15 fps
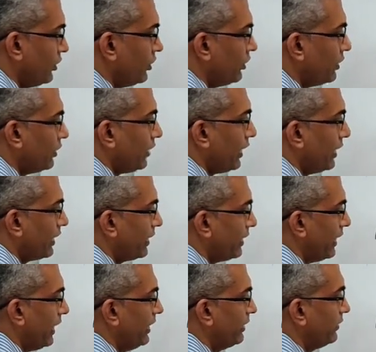Here I
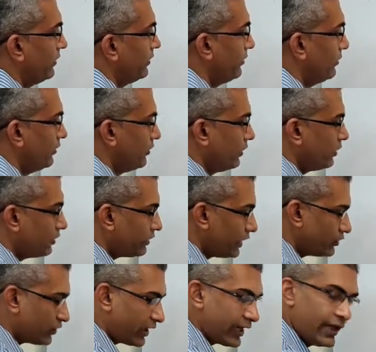get 8. There
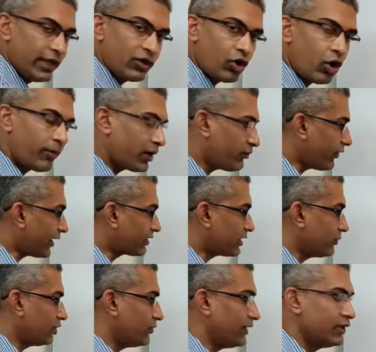is again a common factor
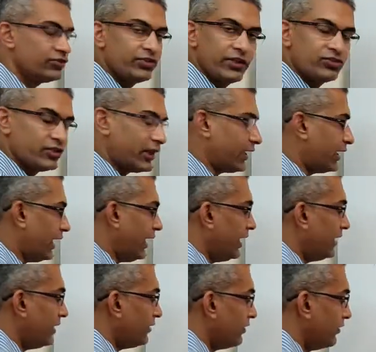between 6 and
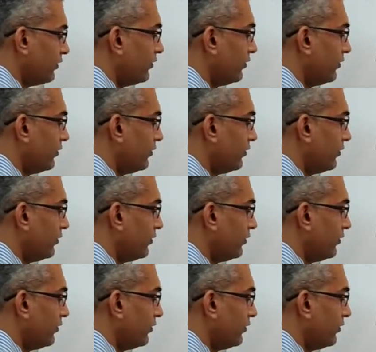8.